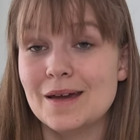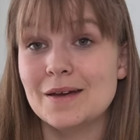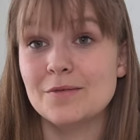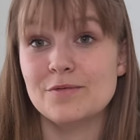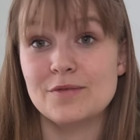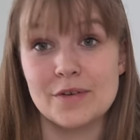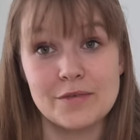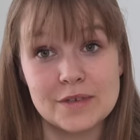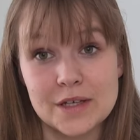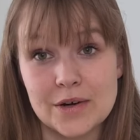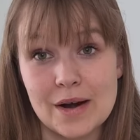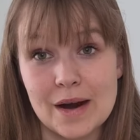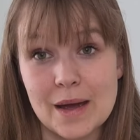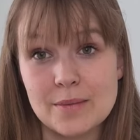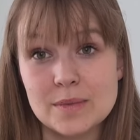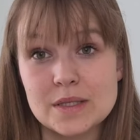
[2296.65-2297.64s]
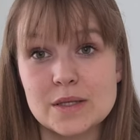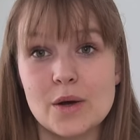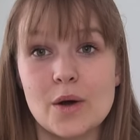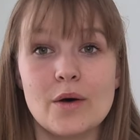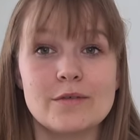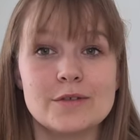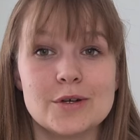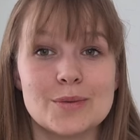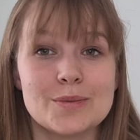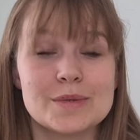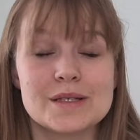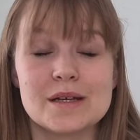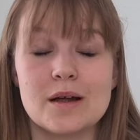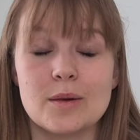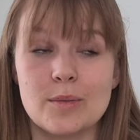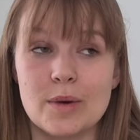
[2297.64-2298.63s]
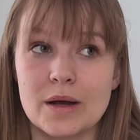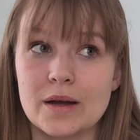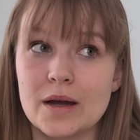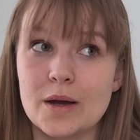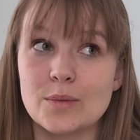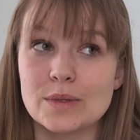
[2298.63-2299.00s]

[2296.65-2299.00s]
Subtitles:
50 grams of Drops Alpaca,